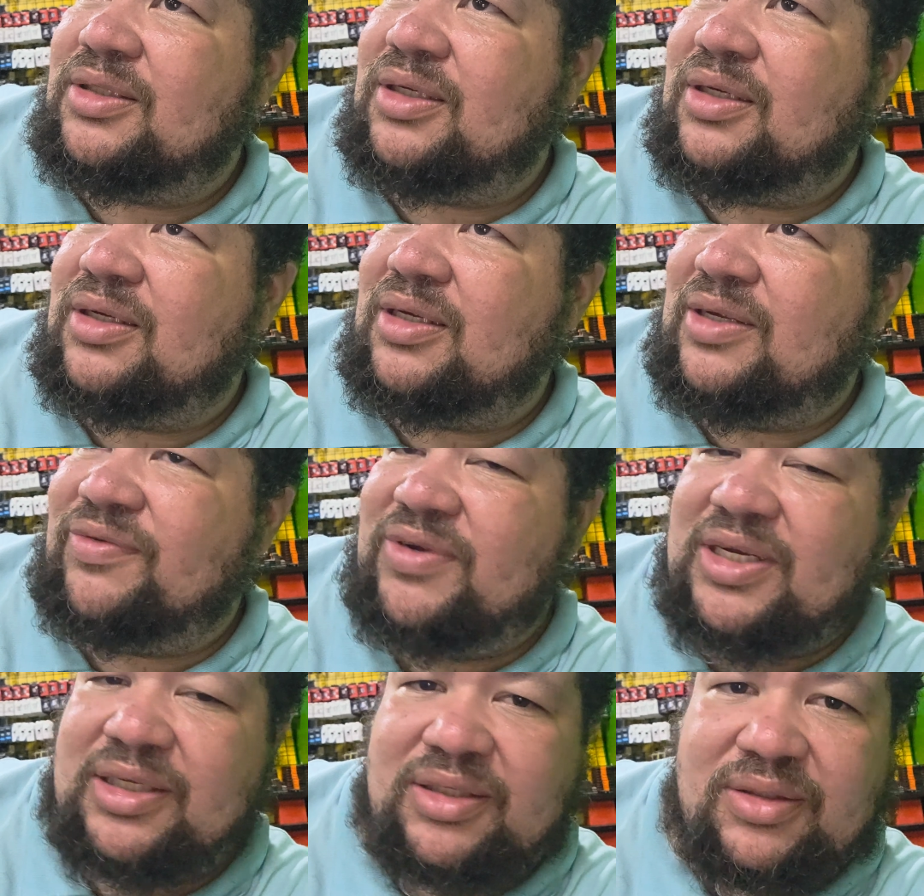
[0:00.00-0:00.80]

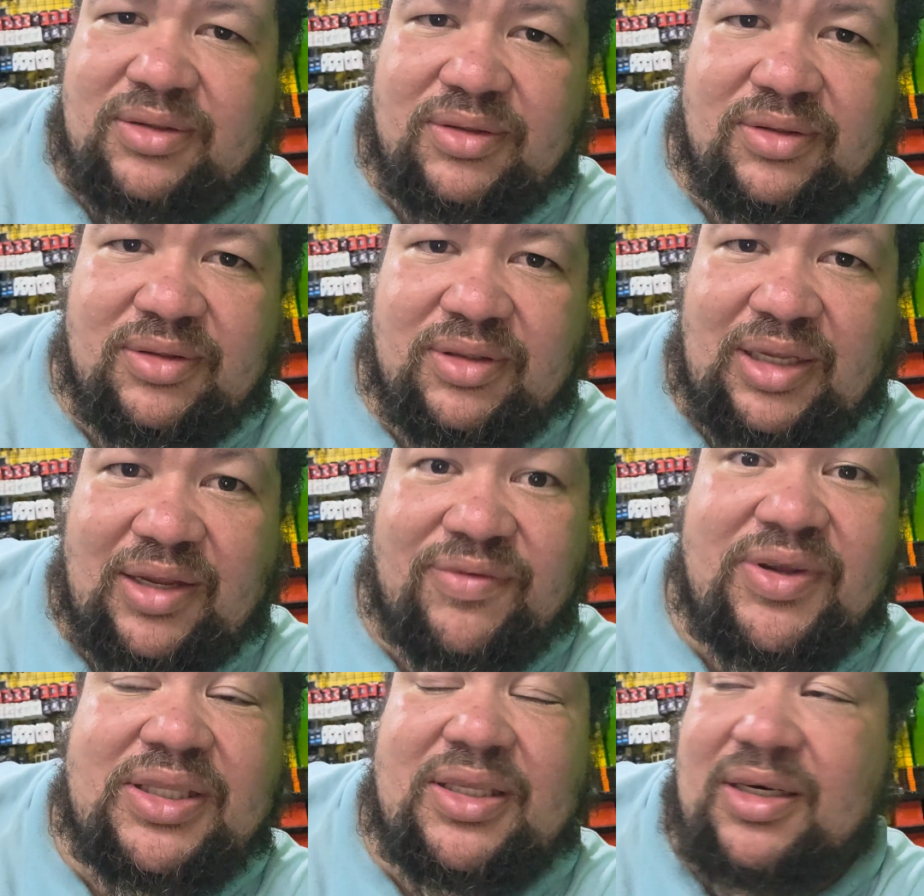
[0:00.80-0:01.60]
evict.
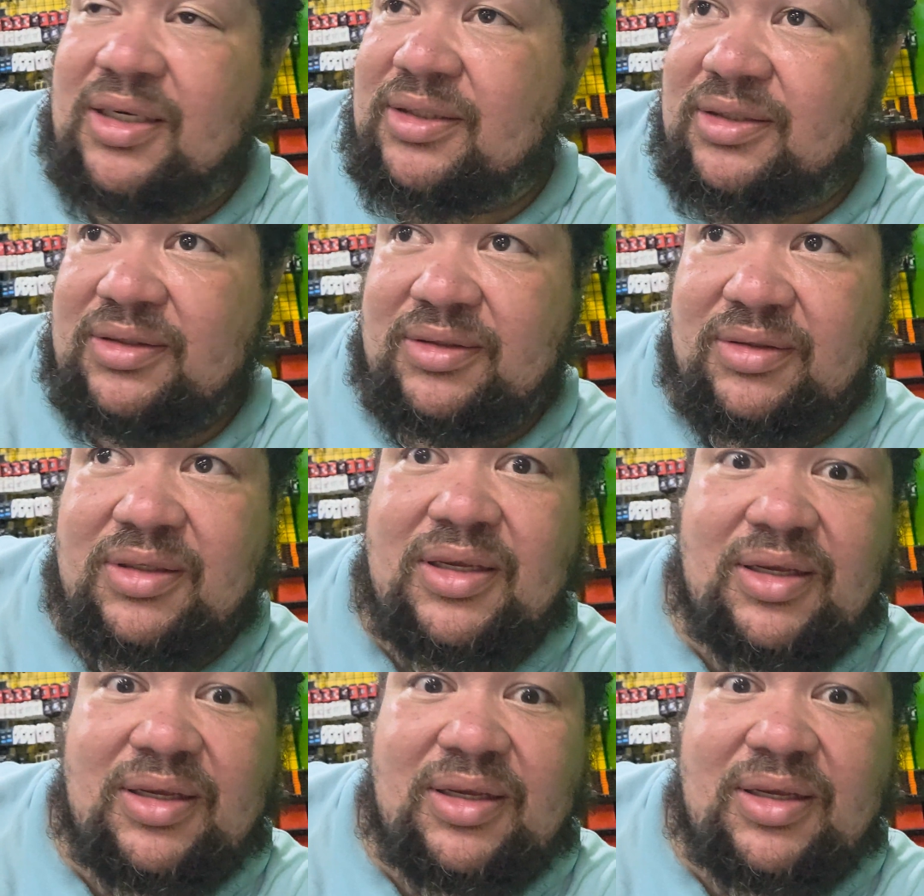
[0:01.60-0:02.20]
They evicted us.